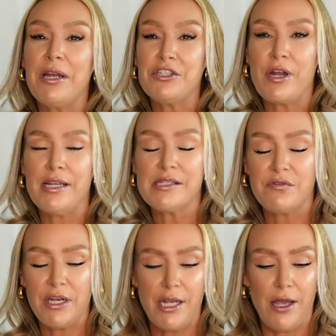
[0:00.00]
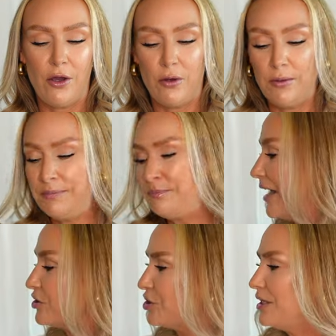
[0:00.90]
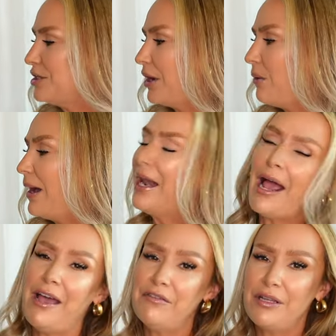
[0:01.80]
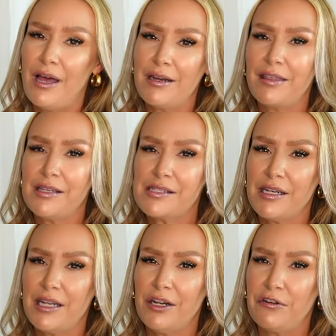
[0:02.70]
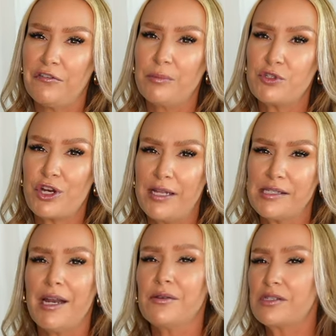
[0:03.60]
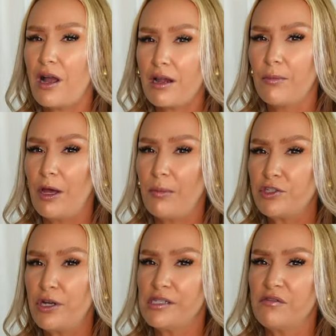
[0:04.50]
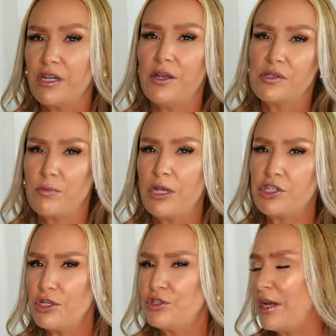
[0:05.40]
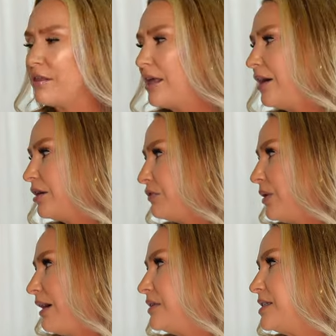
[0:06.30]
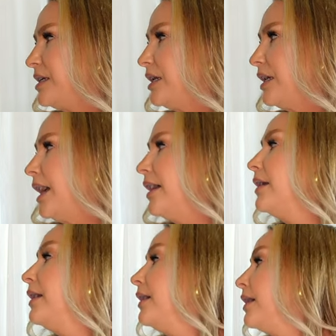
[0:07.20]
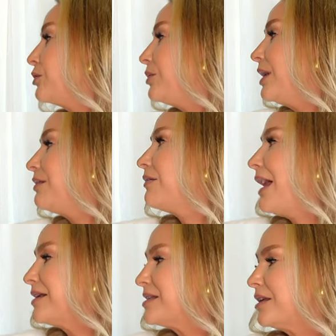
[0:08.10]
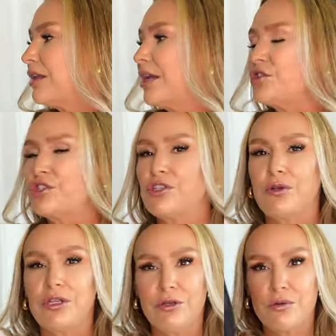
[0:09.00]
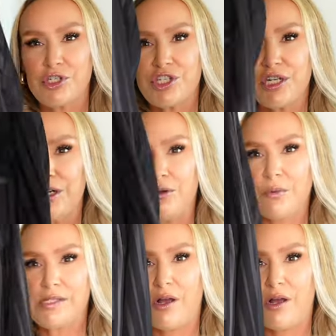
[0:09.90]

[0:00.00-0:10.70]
my trends video, actually, you know what? I have a lot of things in here from trends that I was talking about in my trends video, so make sure you check that out if you haven't seen it yet, including the last thing that I just showed you. Sheer was